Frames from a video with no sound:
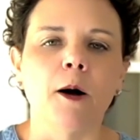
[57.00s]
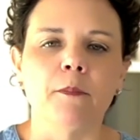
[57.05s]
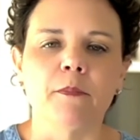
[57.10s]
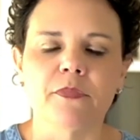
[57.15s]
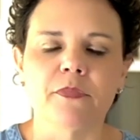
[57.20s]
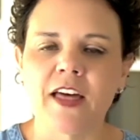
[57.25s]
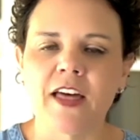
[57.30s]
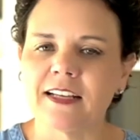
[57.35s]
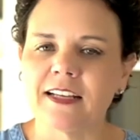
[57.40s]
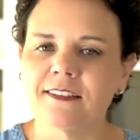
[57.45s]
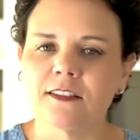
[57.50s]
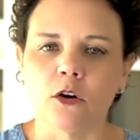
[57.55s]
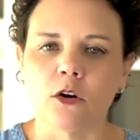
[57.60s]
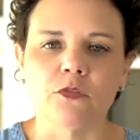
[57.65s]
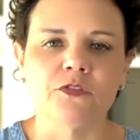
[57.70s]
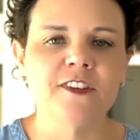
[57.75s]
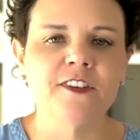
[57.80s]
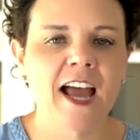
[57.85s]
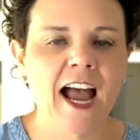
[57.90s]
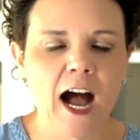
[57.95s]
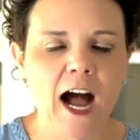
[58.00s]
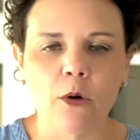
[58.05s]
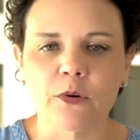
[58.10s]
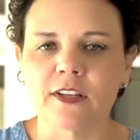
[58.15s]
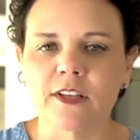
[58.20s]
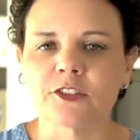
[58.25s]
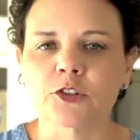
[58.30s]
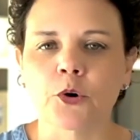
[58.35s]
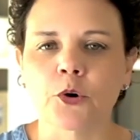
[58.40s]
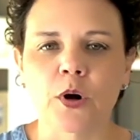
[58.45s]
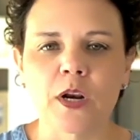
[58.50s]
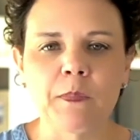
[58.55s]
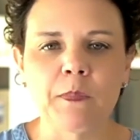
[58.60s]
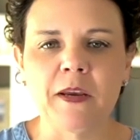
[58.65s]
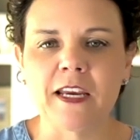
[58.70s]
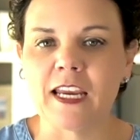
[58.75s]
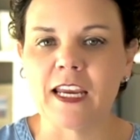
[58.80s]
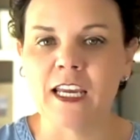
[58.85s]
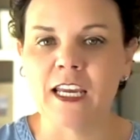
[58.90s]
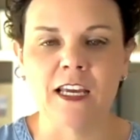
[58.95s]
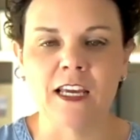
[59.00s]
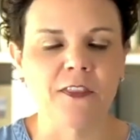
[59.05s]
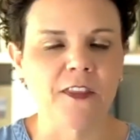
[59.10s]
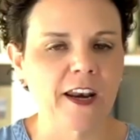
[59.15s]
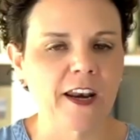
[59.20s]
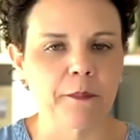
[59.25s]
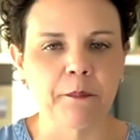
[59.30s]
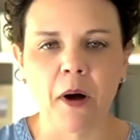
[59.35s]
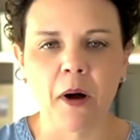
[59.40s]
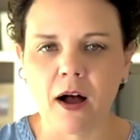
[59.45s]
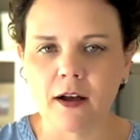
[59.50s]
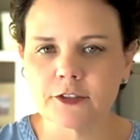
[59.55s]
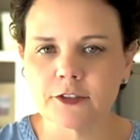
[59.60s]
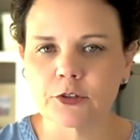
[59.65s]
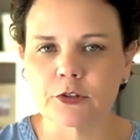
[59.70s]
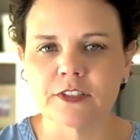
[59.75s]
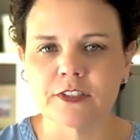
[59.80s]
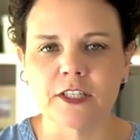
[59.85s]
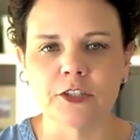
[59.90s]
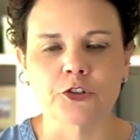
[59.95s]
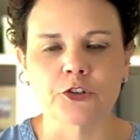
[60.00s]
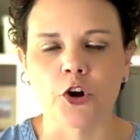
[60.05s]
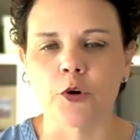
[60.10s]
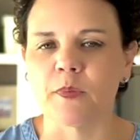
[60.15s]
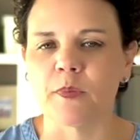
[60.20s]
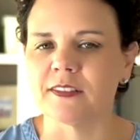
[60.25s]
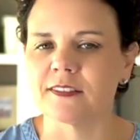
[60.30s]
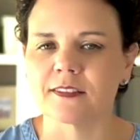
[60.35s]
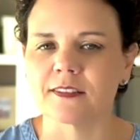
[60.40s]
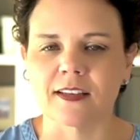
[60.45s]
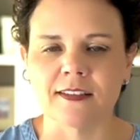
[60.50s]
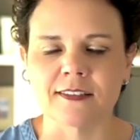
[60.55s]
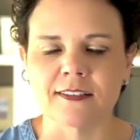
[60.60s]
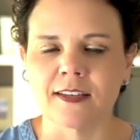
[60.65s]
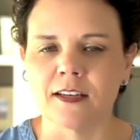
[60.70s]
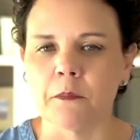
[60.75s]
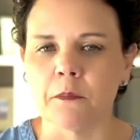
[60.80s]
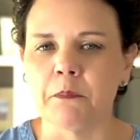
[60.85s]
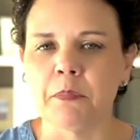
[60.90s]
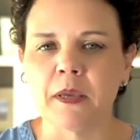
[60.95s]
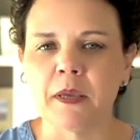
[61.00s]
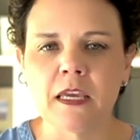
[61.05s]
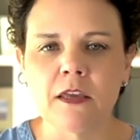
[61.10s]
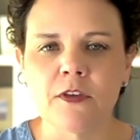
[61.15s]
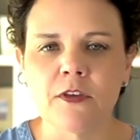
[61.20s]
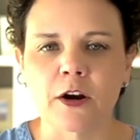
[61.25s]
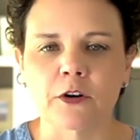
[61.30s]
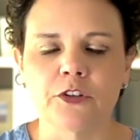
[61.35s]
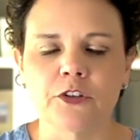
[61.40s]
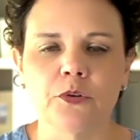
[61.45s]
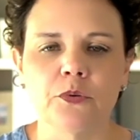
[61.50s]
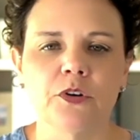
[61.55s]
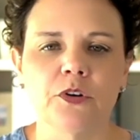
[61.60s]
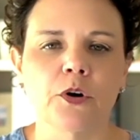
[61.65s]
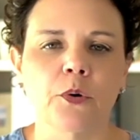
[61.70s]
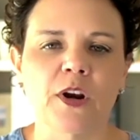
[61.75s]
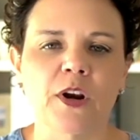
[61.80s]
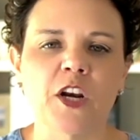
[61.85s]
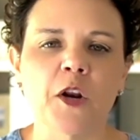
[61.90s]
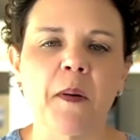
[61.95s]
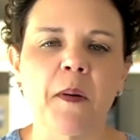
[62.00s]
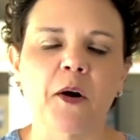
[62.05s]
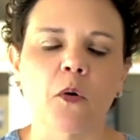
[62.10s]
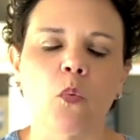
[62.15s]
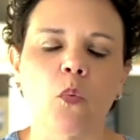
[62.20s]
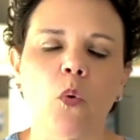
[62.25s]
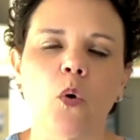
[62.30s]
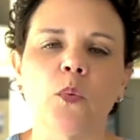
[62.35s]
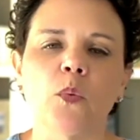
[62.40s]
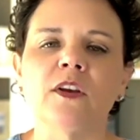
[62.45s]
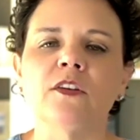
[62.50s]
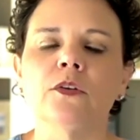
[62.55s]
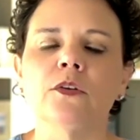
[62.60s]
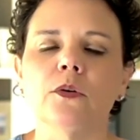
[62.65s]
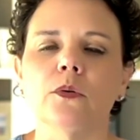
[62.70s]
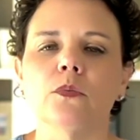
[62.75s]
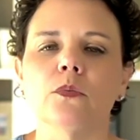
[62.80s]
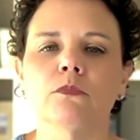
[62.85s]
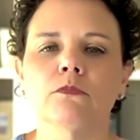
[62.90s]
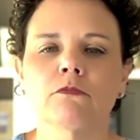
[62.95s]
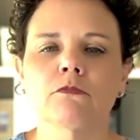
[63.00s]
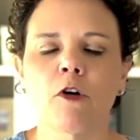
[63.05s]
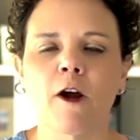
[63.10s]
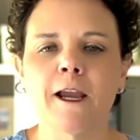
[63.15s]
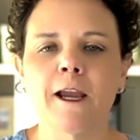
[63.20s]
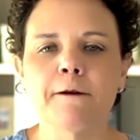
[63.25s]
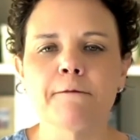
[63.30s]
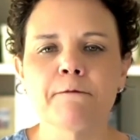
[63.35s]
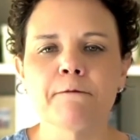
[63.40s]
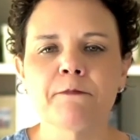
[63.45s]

That self-doubt is creeping in. That imposter syndrome is going to be there to a degree, no matter what we do, right?